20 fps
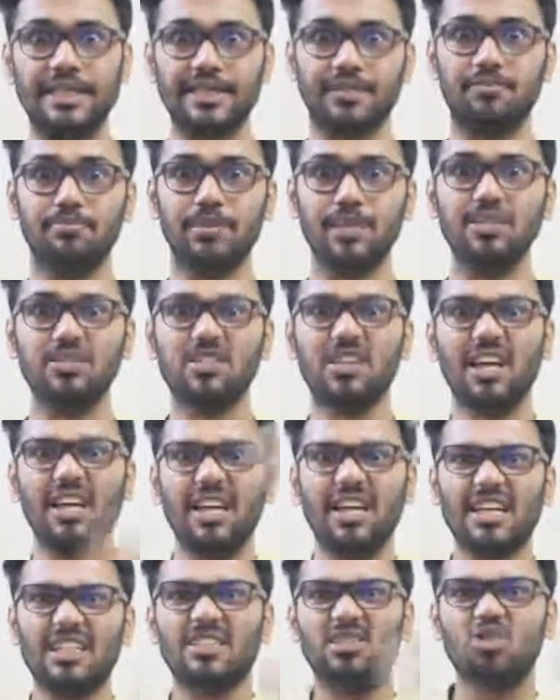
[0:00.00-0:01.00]
means
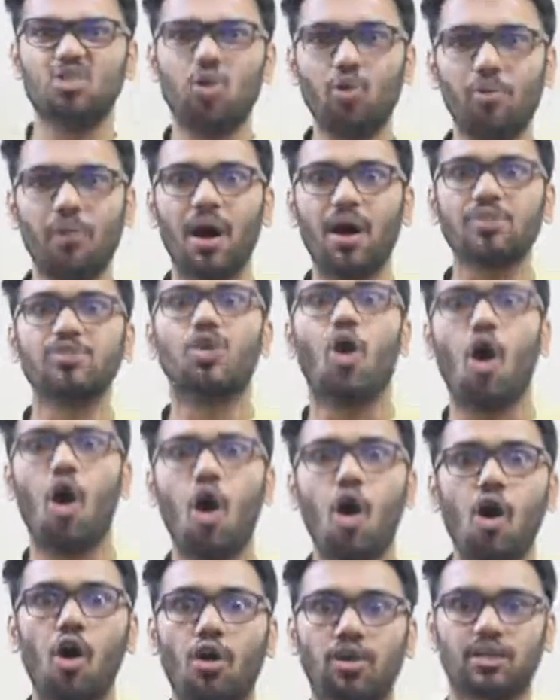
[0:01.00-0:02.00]
too much
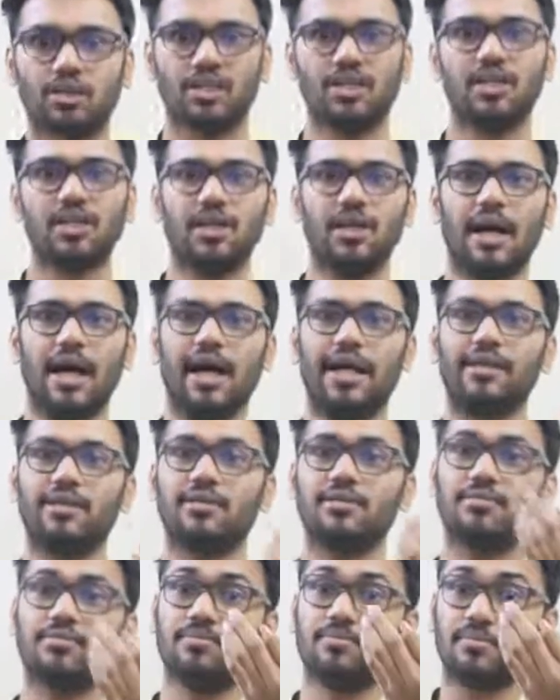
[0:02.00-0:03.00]
hot, and
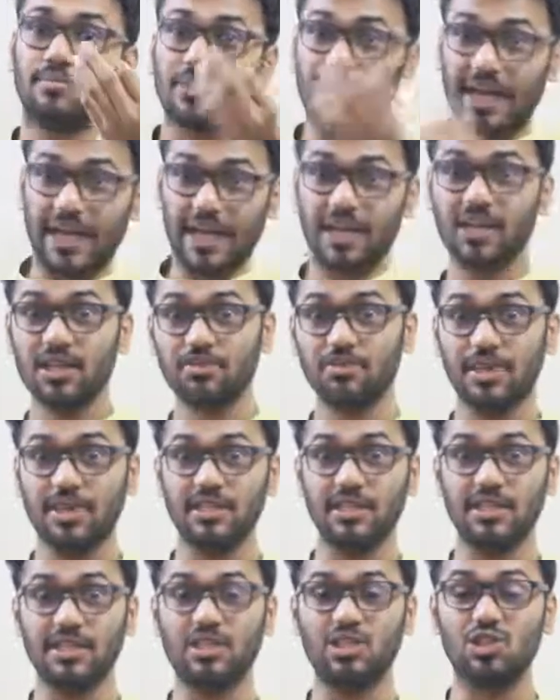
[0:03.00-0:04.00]
the element
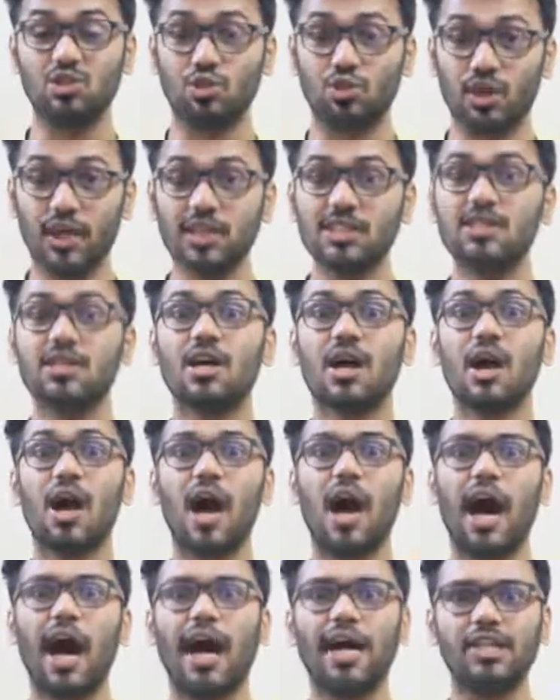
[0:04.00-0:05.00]
is known as
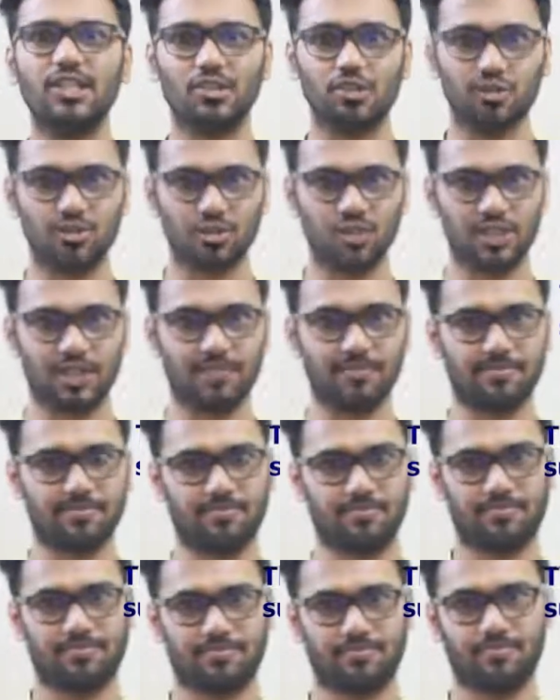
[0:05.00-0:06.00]
hydrogen.
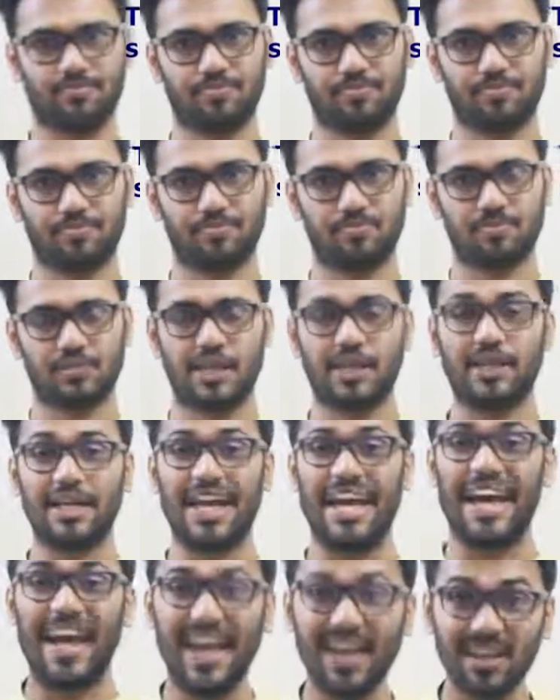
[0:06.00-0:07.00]
And
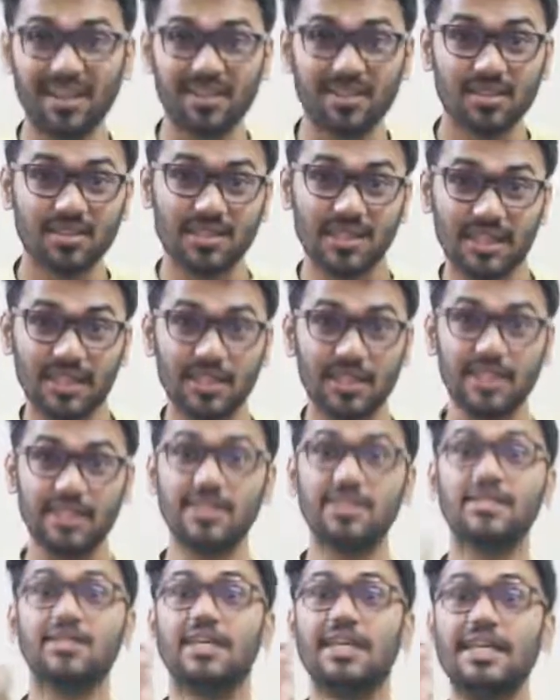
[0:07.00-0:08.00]
another thing
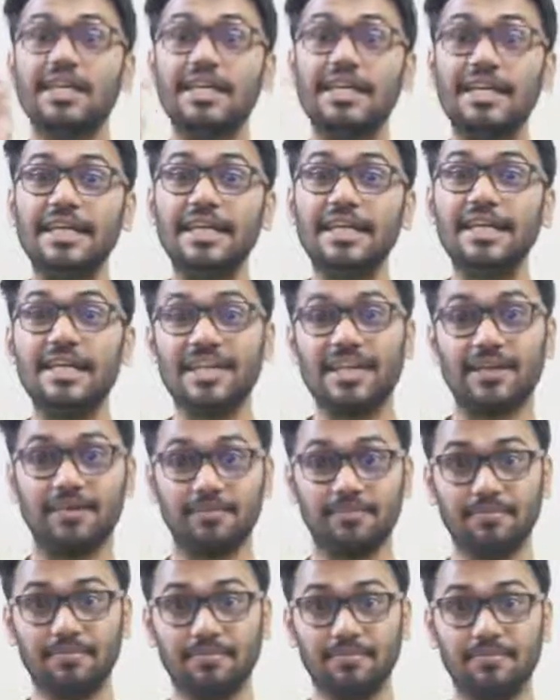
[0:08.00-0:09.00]
is
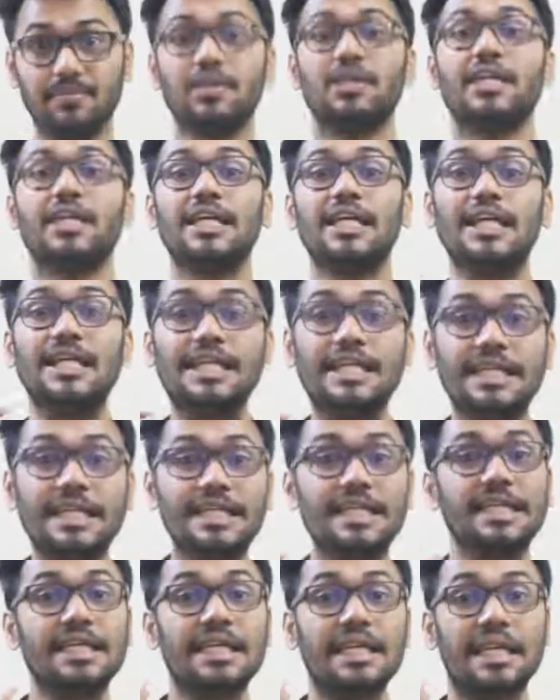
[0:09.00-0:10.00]
helium is